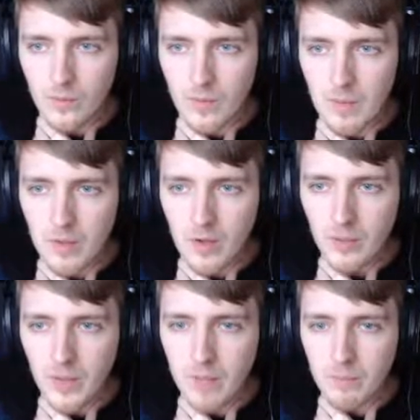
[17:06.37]
Maybe not
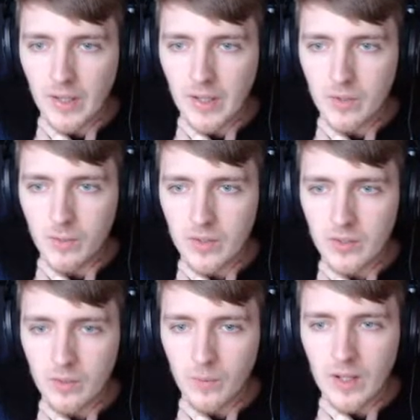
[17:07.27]
play a billion
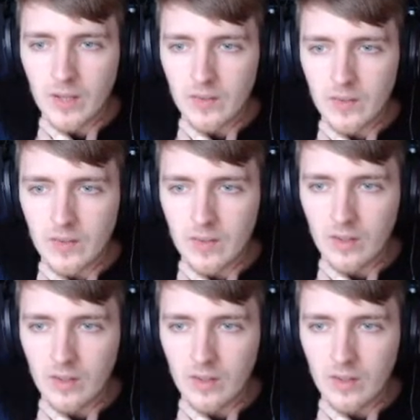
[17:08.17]
Witching Wells.